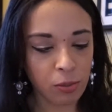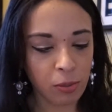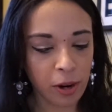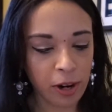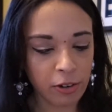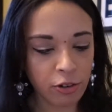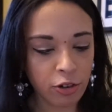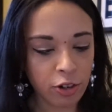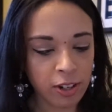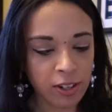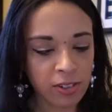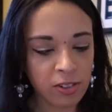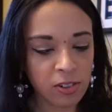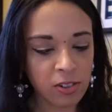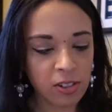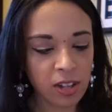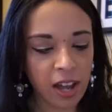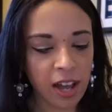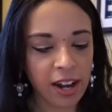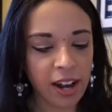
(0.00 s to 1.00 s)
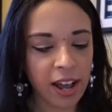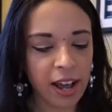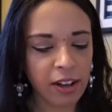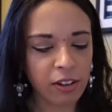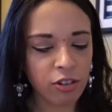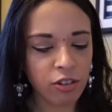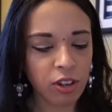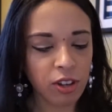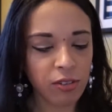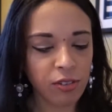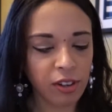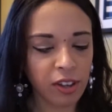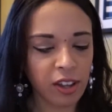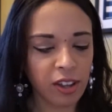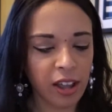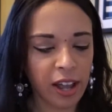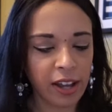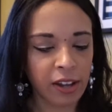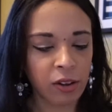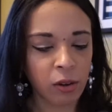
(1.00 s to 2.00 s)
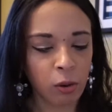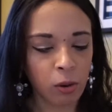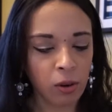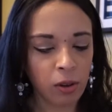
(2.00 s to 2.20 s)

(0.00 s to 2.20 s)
brushes. And I actually really like,